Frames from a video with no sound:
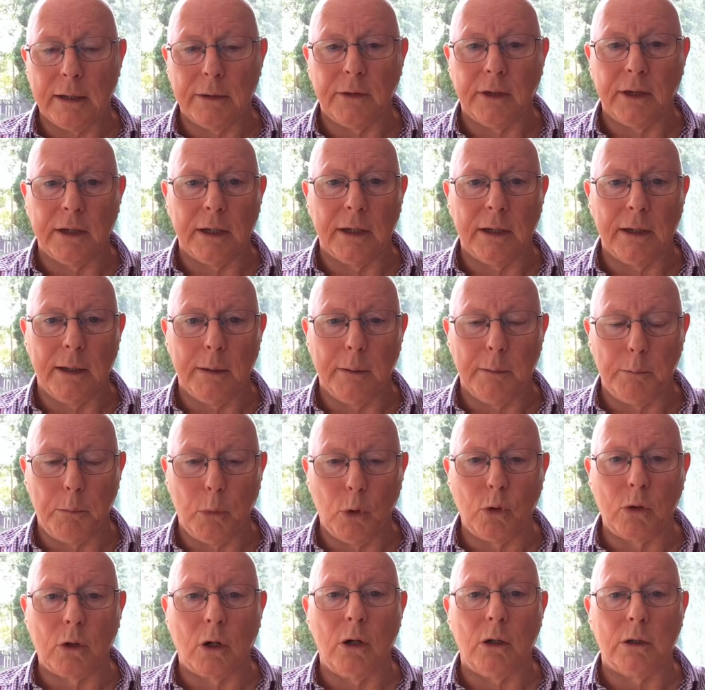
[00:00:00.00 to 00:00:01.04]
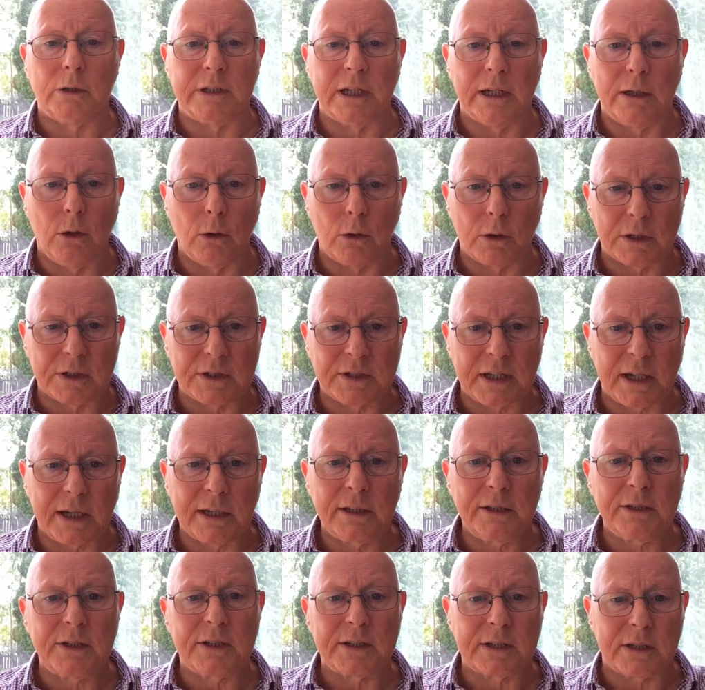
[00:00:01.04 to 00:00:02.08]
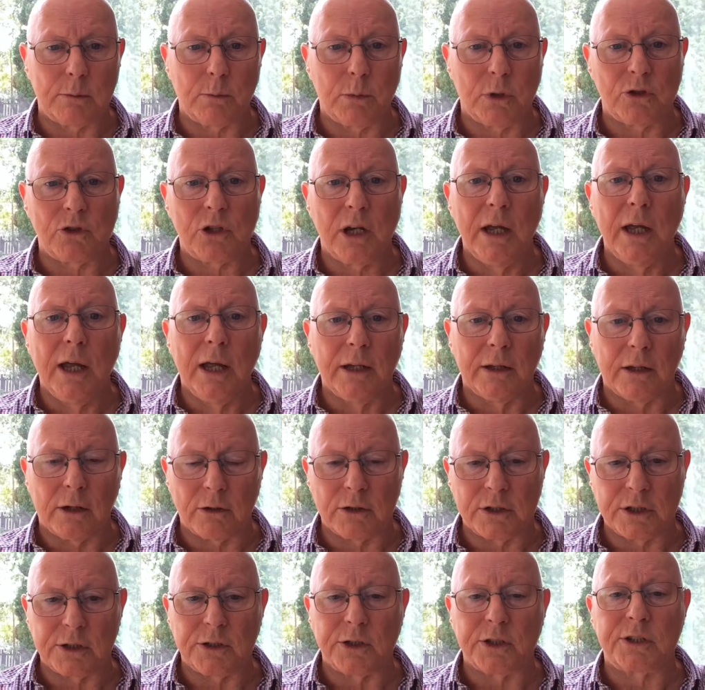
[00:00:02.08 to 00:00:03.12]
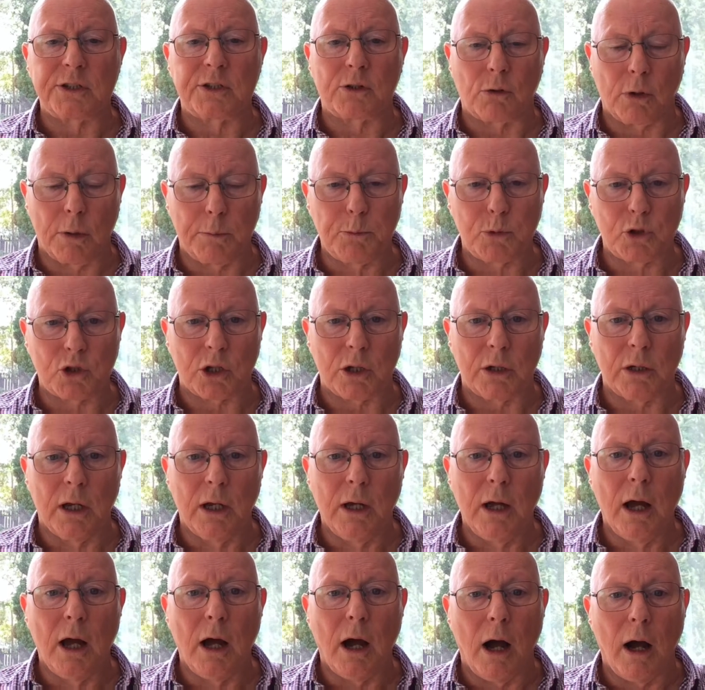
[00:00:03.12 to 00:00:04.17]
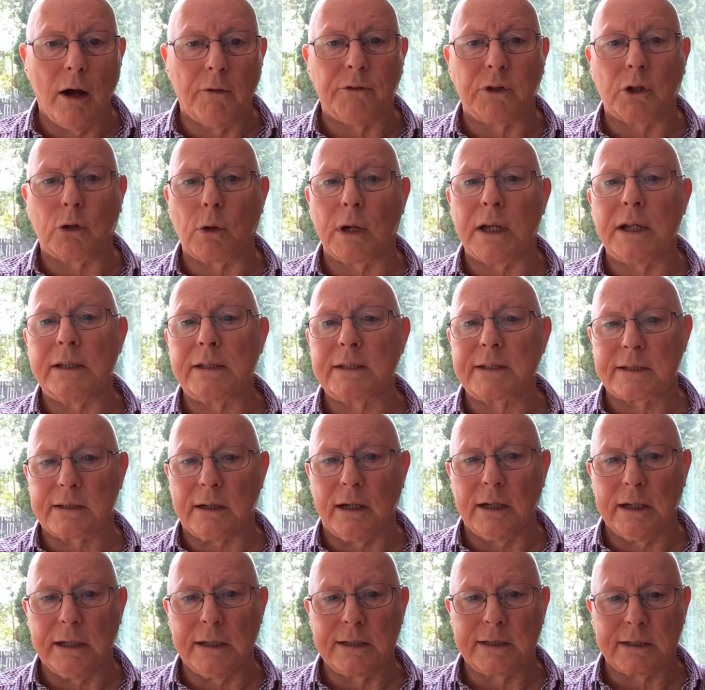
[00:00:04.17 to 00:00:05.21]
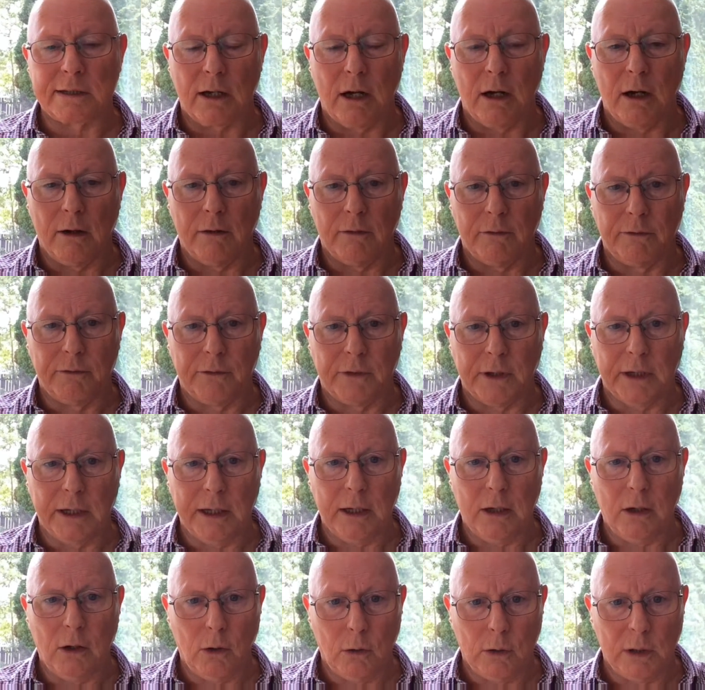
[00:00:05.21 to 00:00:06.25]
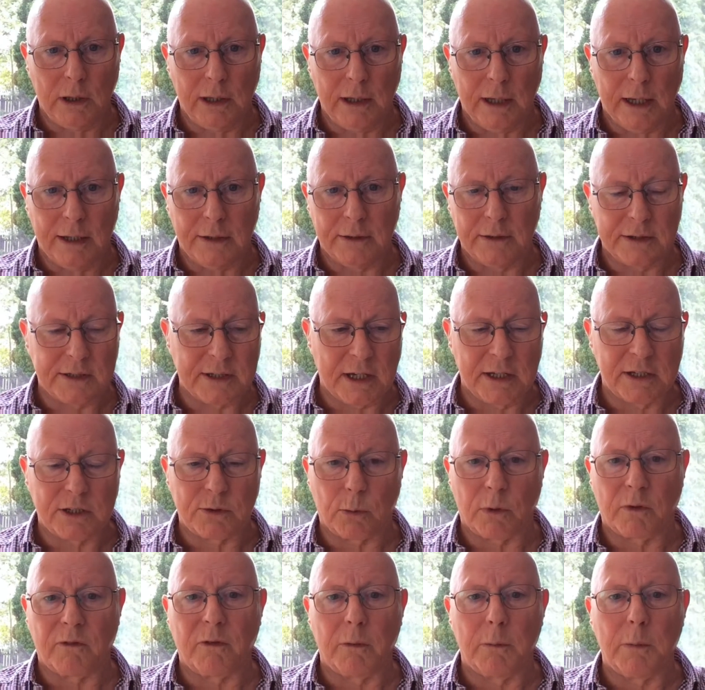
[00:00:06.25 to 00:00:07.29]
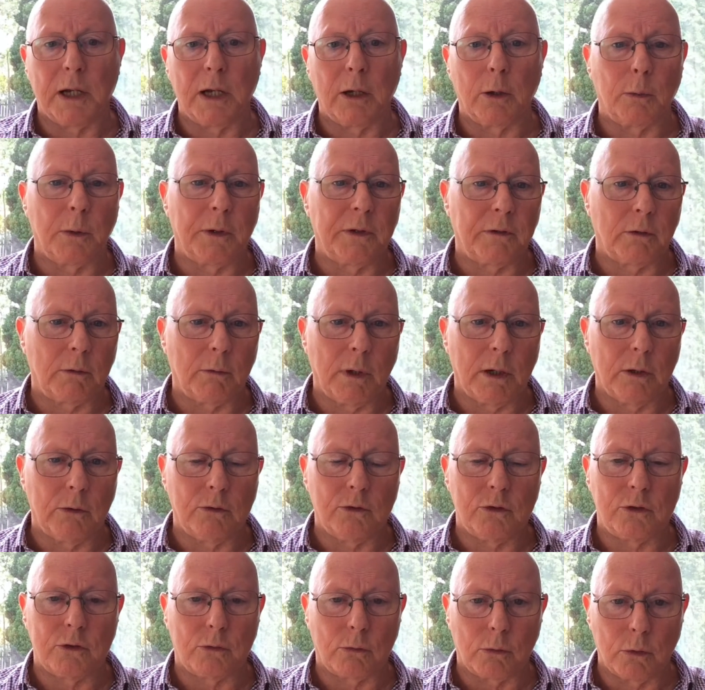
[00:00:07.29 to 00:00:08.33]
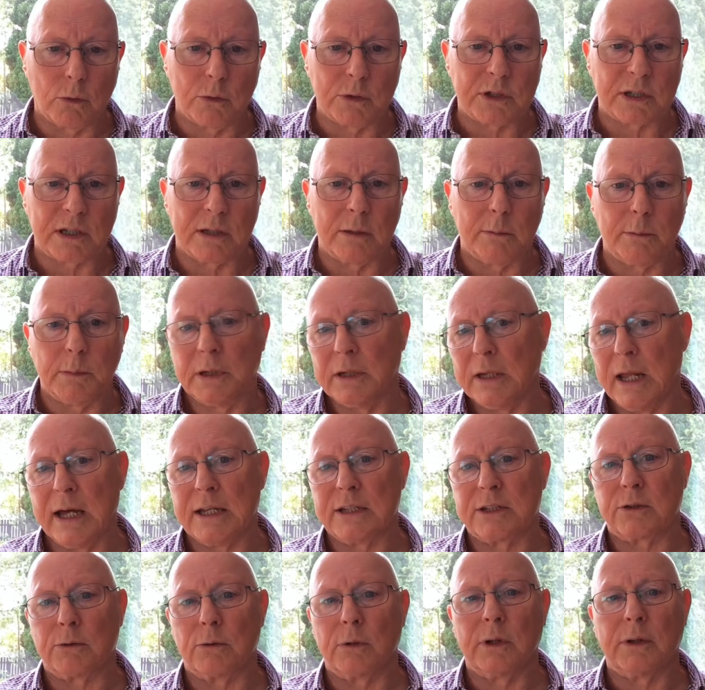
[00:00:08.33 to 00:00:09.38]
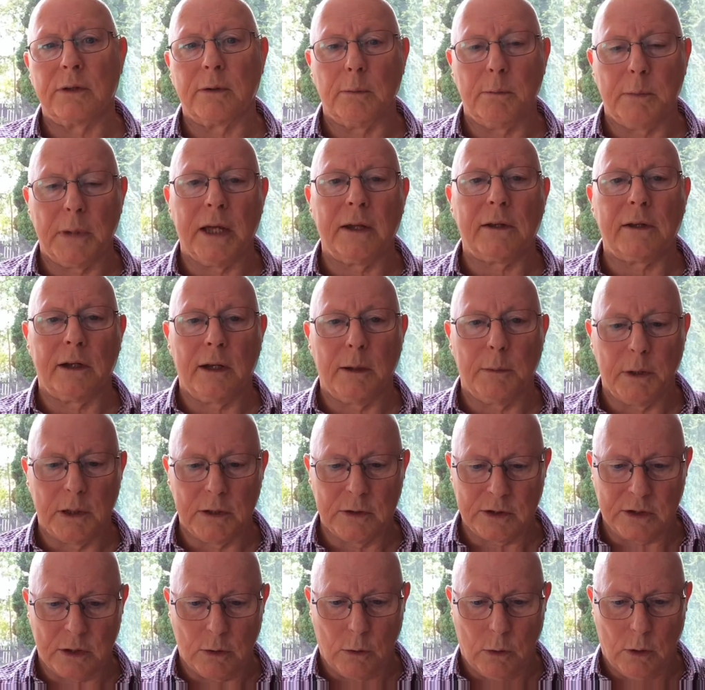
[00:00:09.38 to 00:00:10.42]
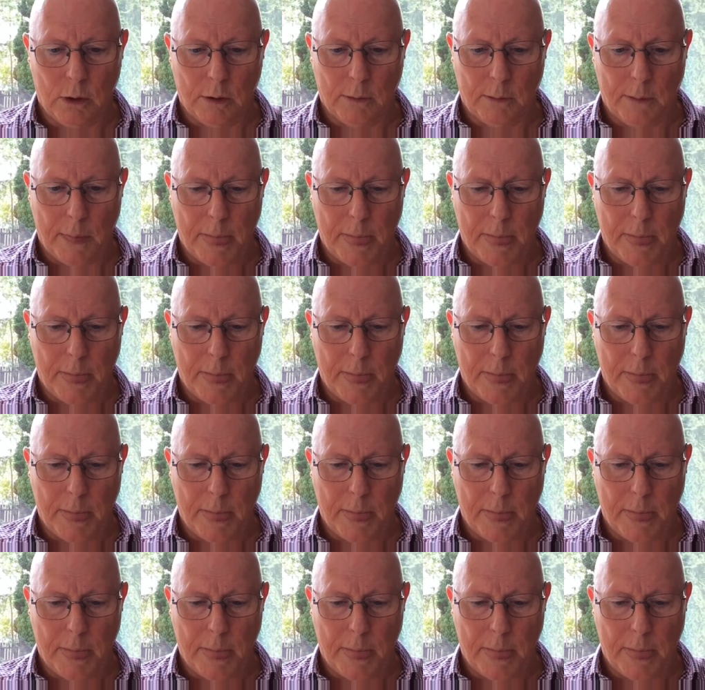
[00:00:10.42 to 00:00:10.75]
The book called De Locis Sanctis, in which there's a description of the great sites of the Holy Land, the sites we're familiar with around Jerusalem and Nazareth and Bethlehem and so on.